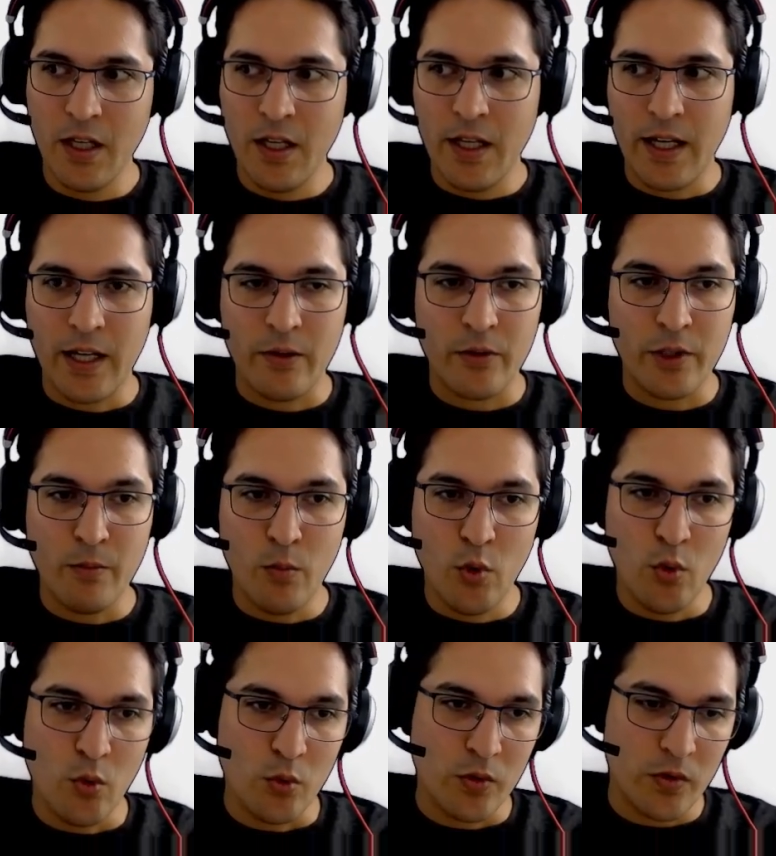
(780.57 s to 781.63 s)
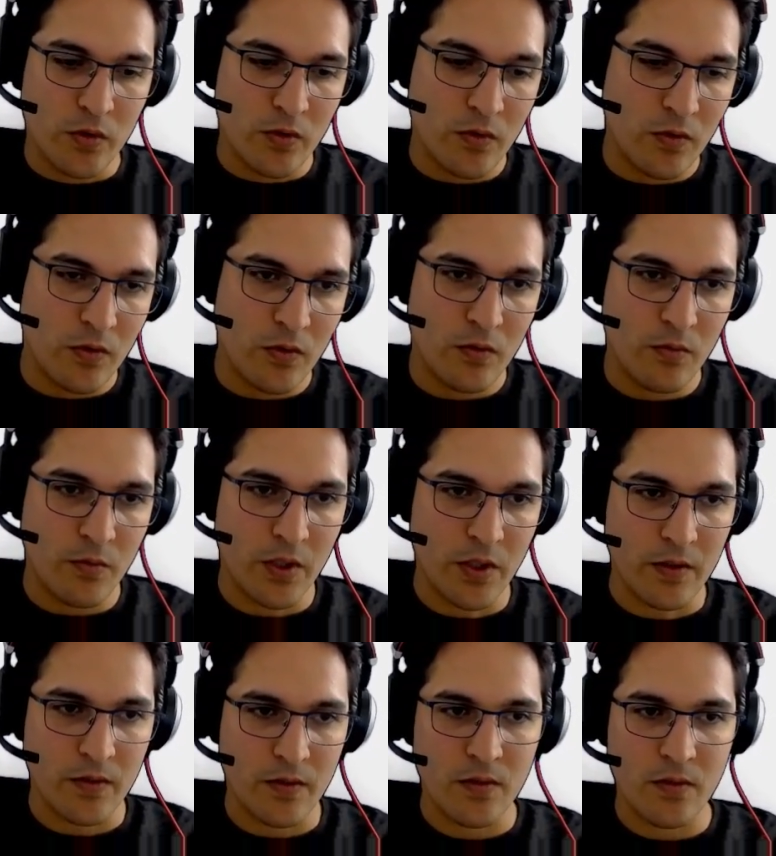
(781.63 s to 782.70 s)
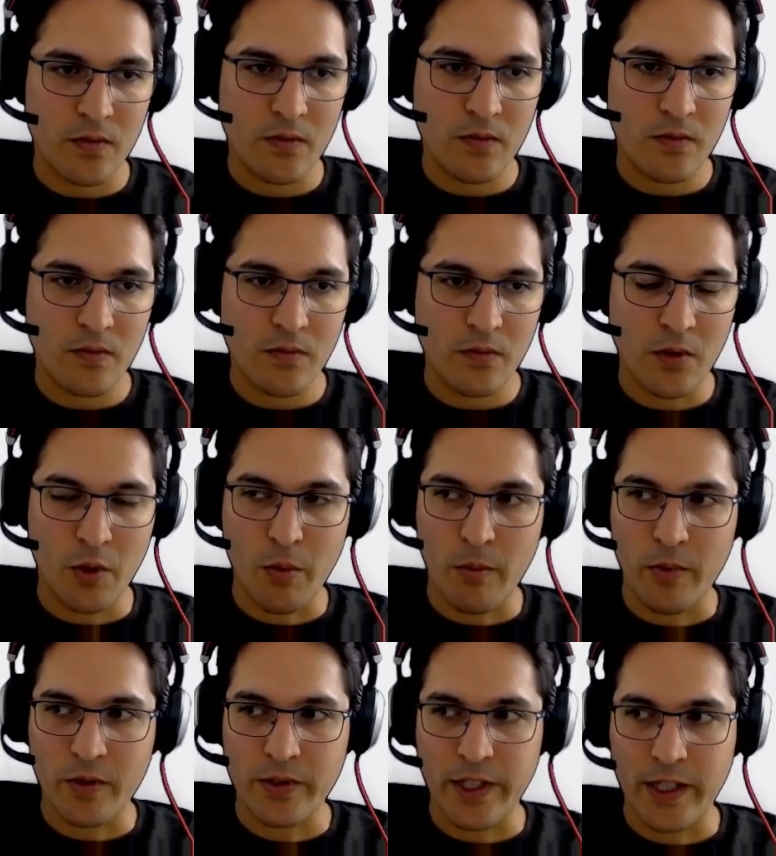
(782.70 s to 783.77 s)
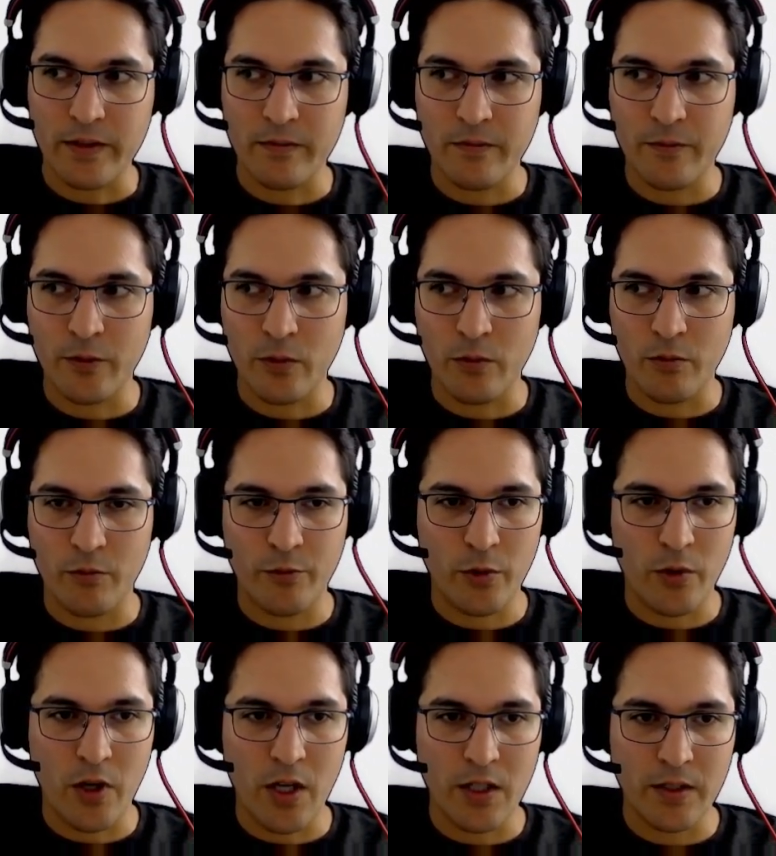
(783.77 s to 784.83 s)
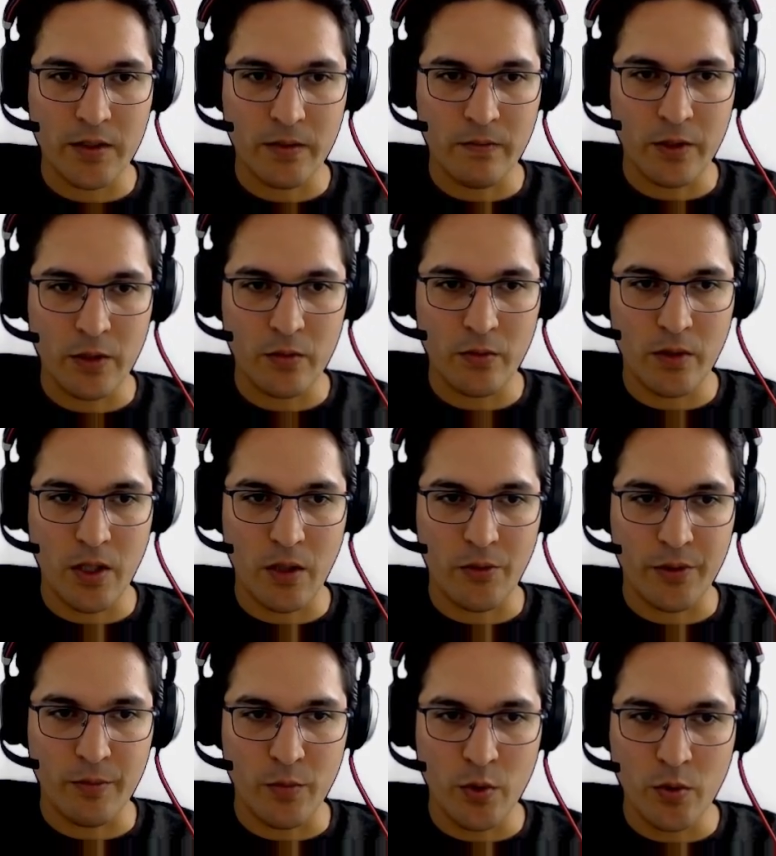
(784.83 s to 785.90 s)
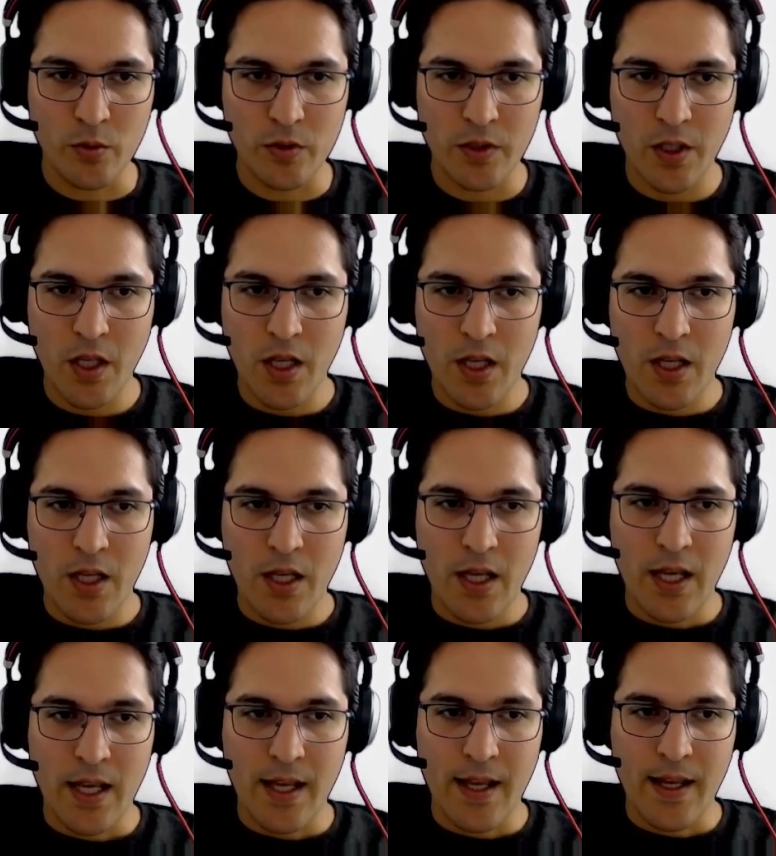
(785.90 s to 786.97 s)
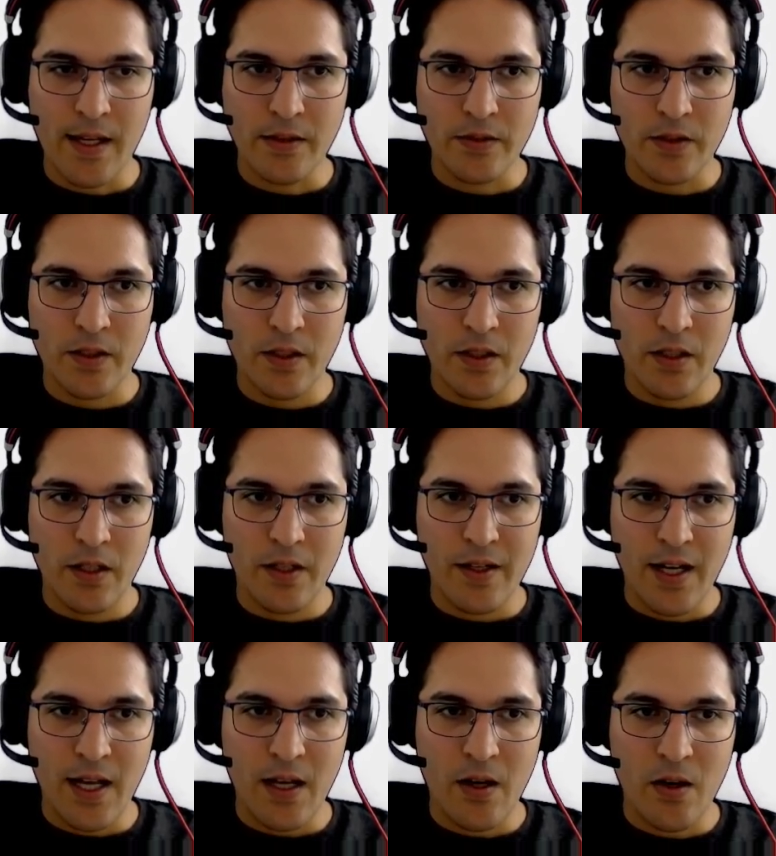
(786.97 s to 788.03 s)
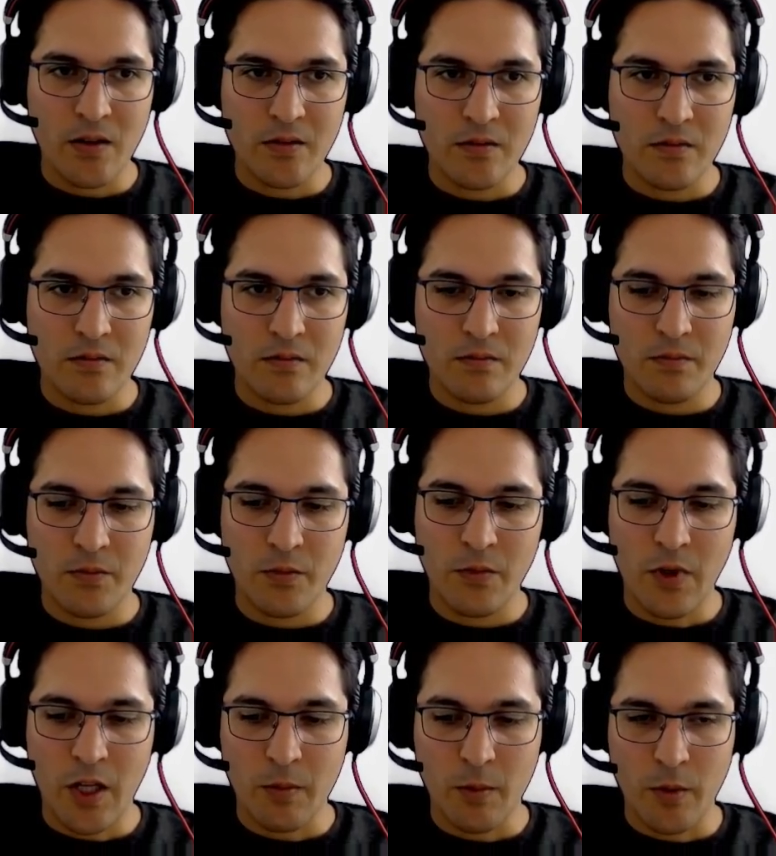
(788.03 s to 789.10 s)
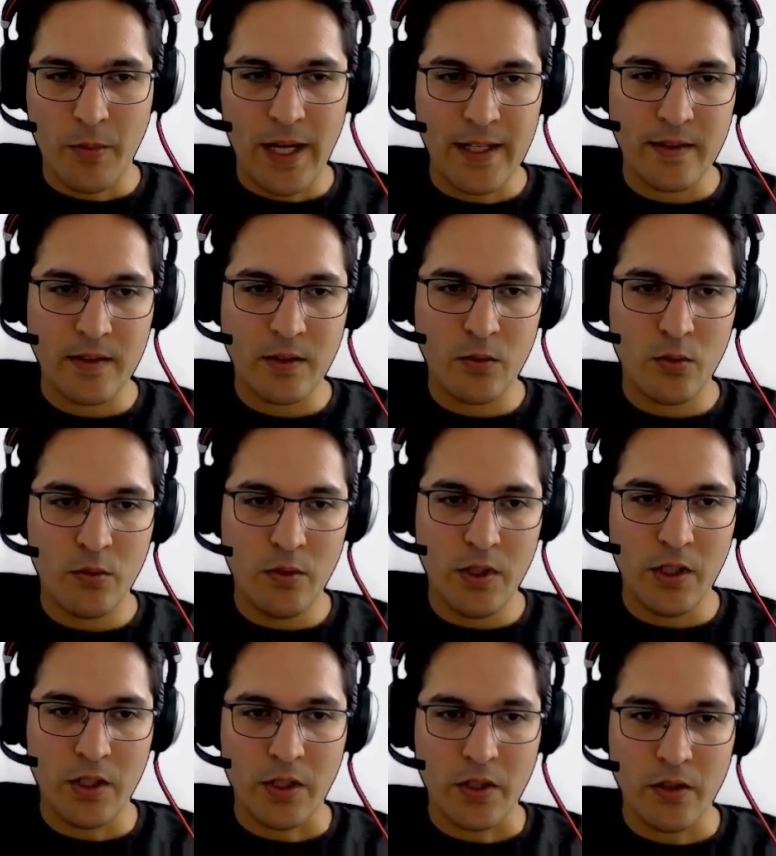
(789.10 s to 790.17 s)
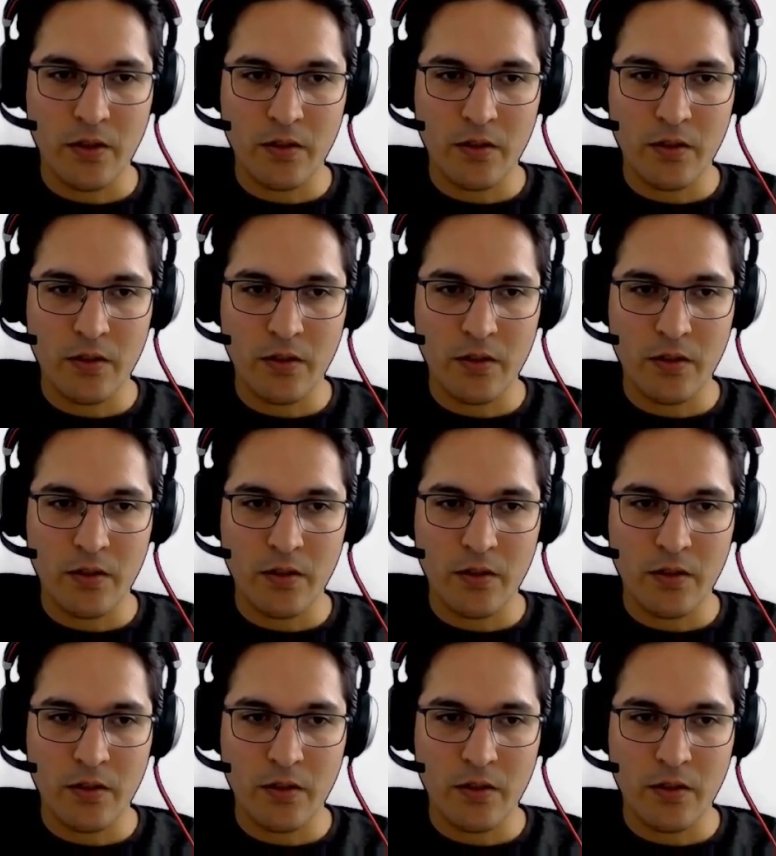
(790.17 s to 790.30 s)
And removed, because remember that for calling them we need to call removed. And now, like by passing 2 here,